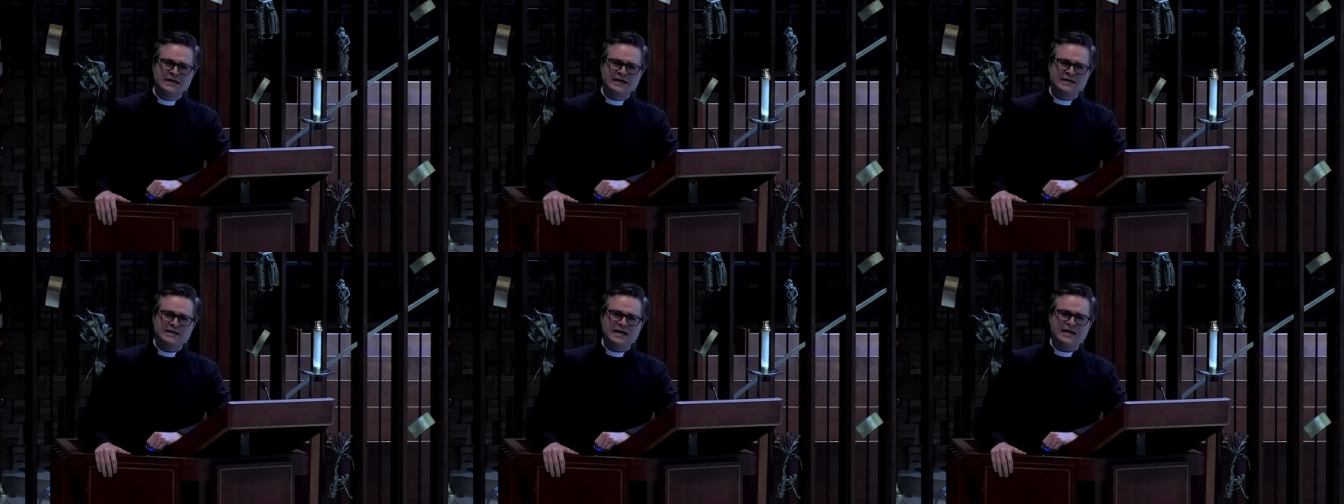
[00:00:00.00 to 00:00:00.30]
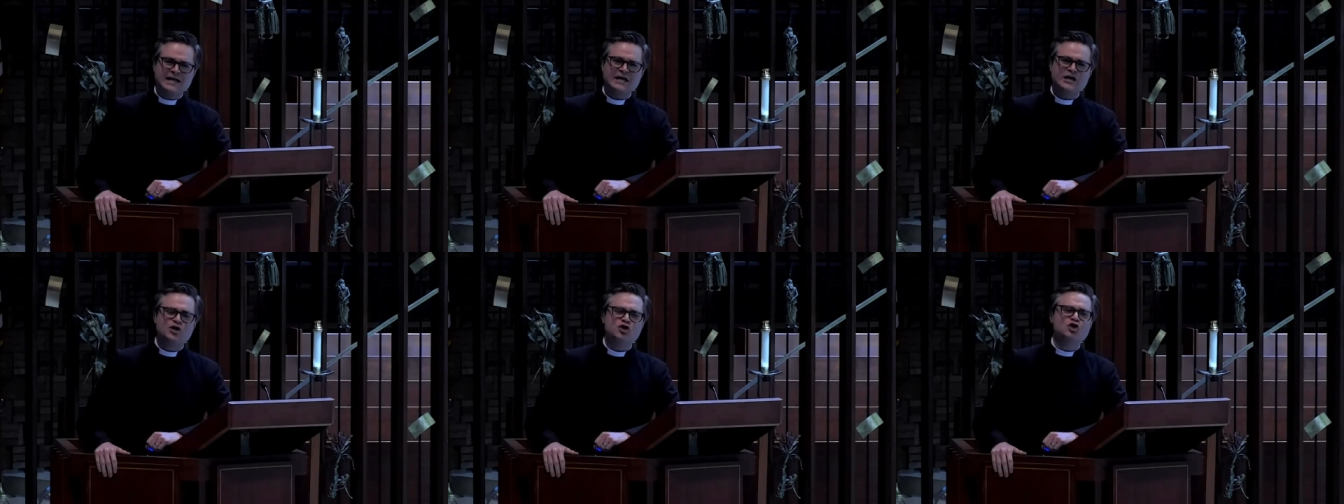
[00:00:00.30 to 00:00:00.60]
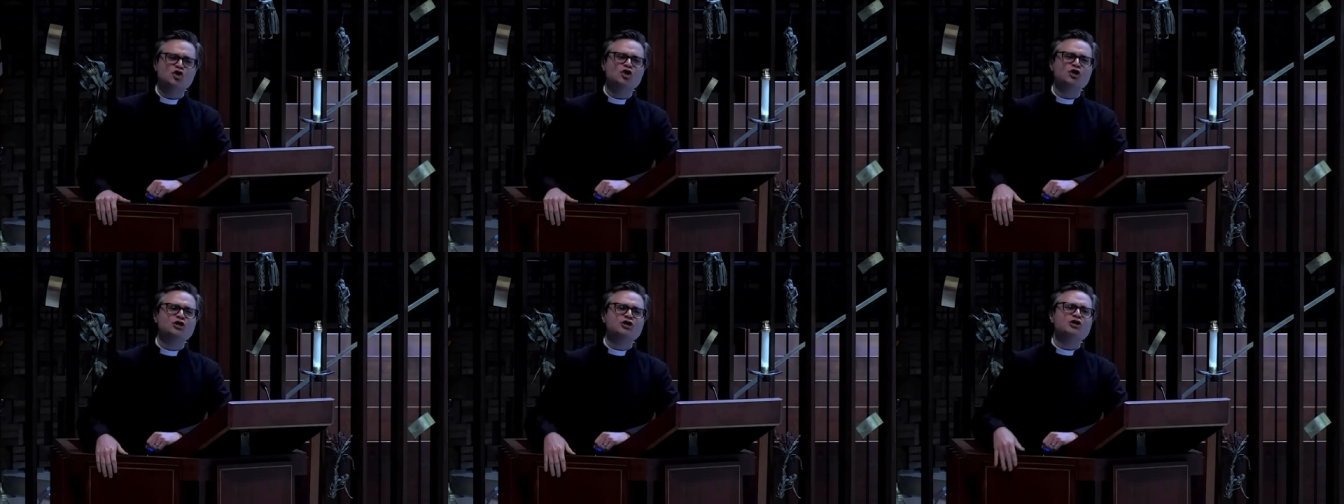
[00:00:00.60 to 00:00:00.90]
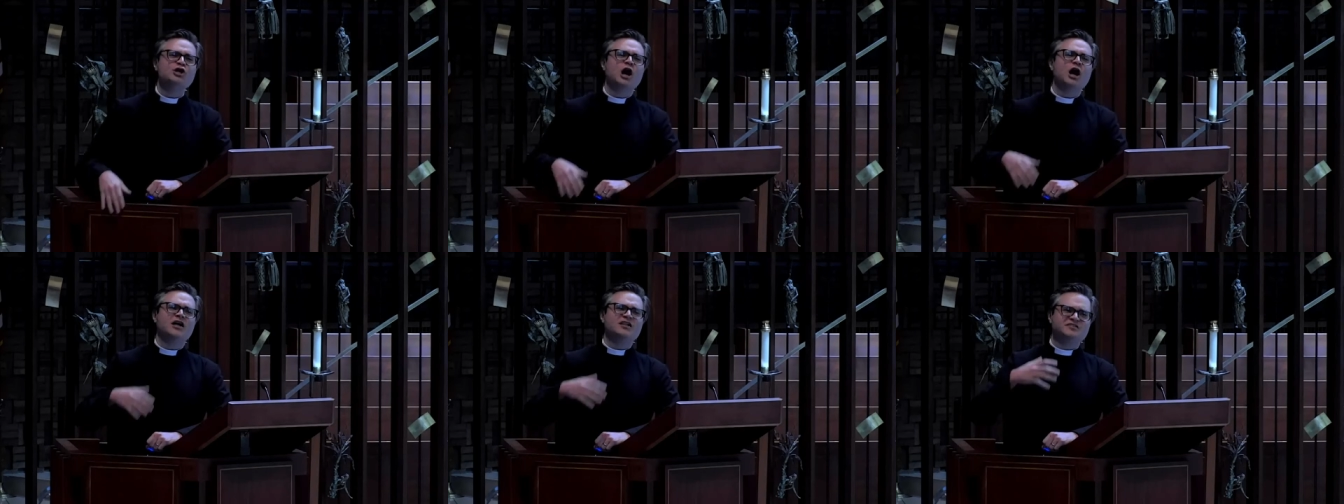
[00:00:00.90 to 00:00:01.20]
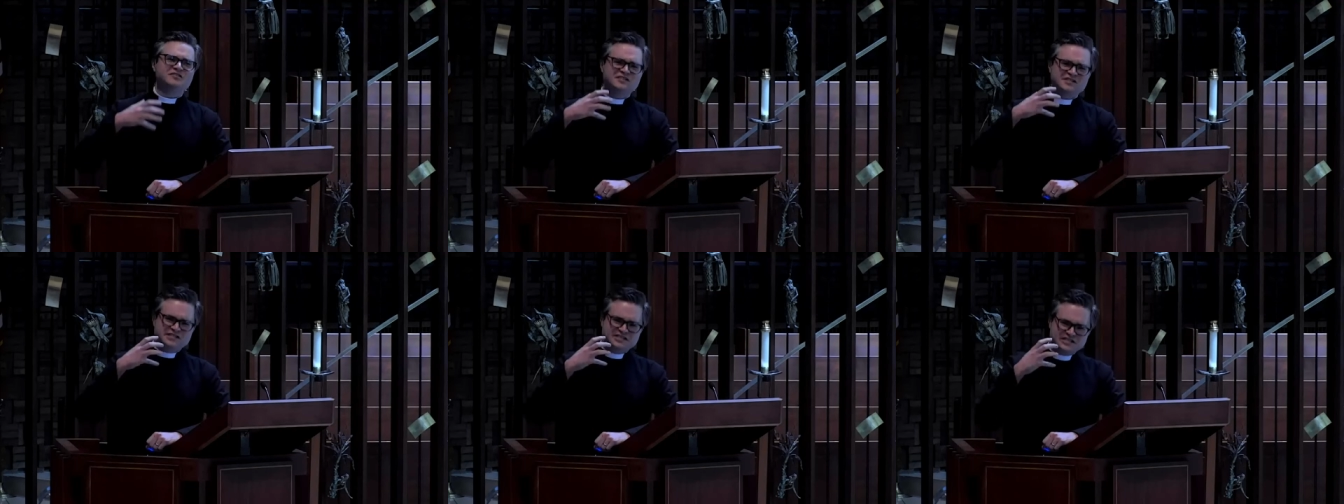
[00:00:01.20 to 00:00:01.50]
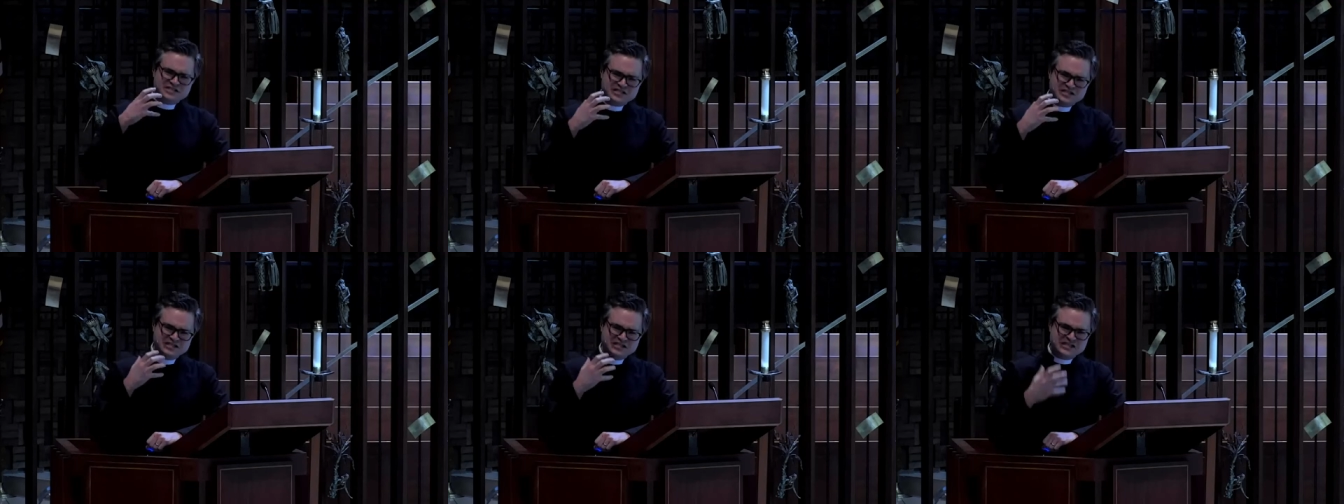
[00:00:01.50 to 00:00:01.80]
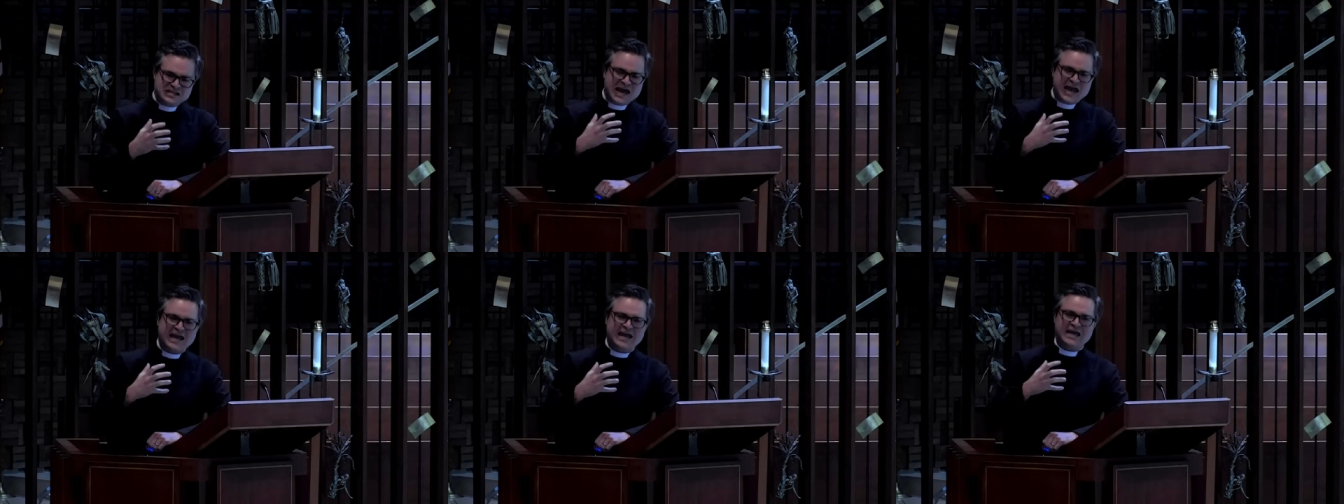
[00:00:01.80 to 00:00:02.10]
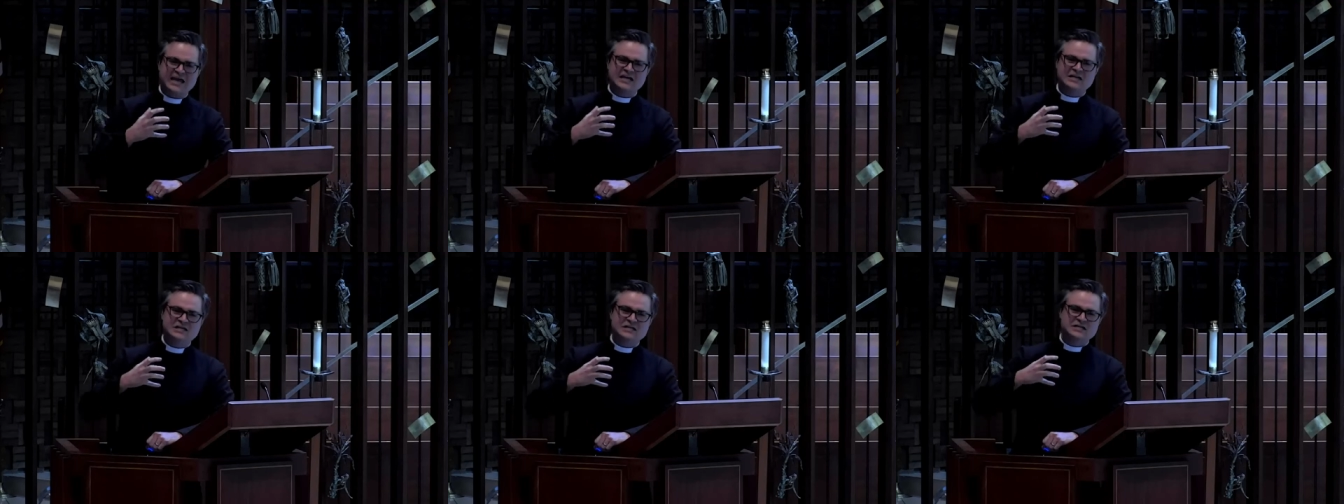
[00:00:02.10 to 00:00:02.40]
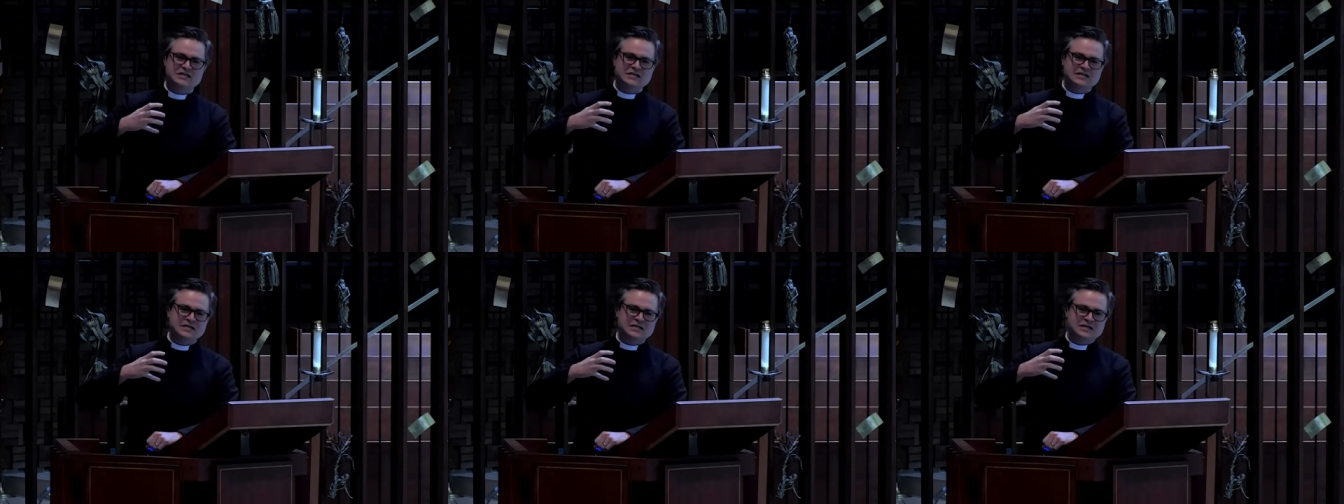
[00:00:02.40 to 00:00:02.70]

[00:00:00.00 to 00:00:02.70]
that he could not stand